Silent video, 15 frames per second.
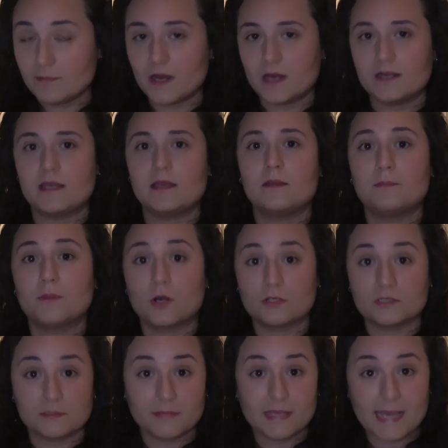money
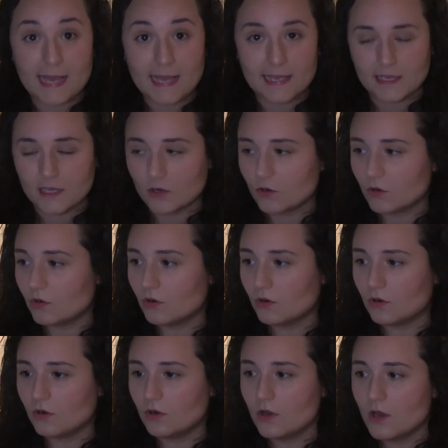because I'm gay
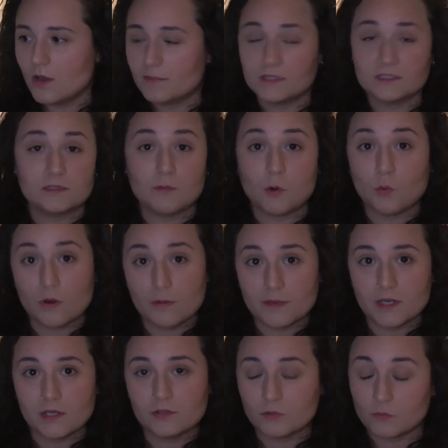or because I'm a
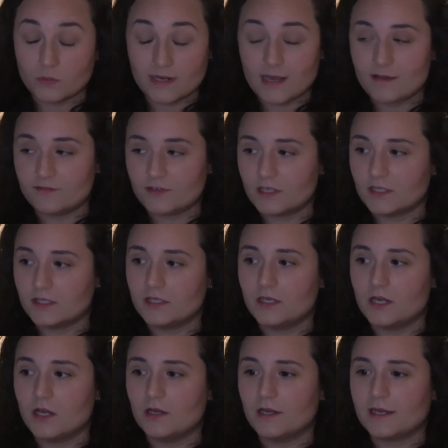woman or whatever, you
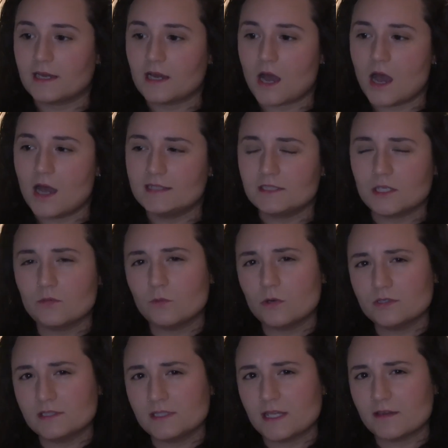know, like I don't
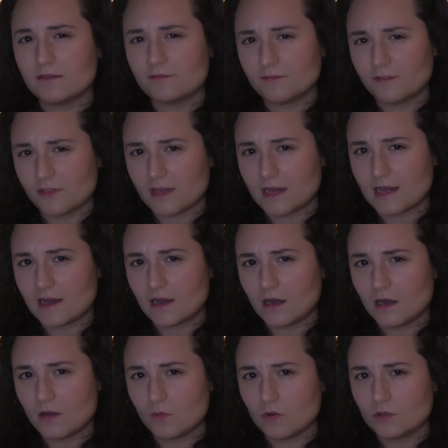want it for that.
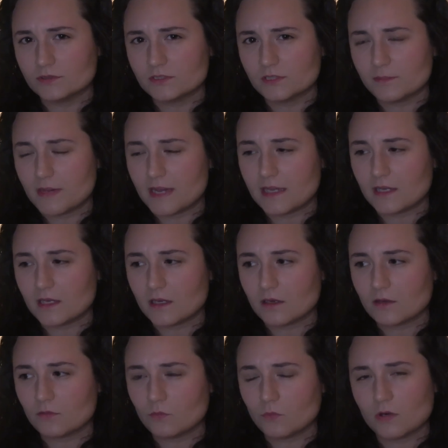I want to make
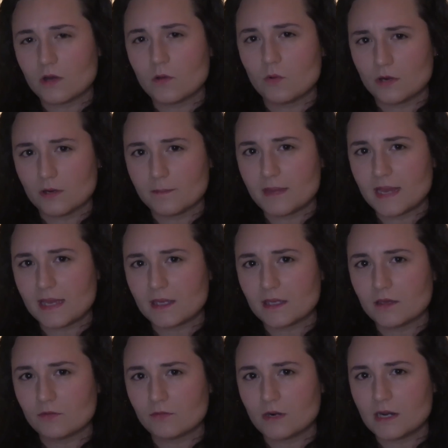what I want to
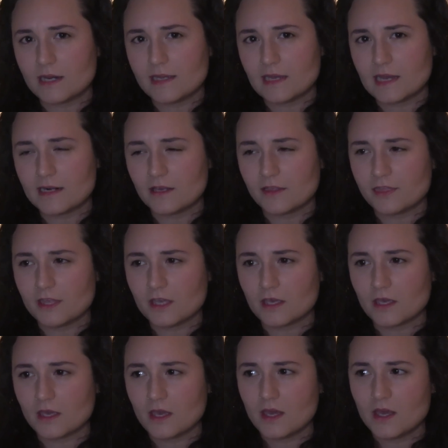make, right? And I think,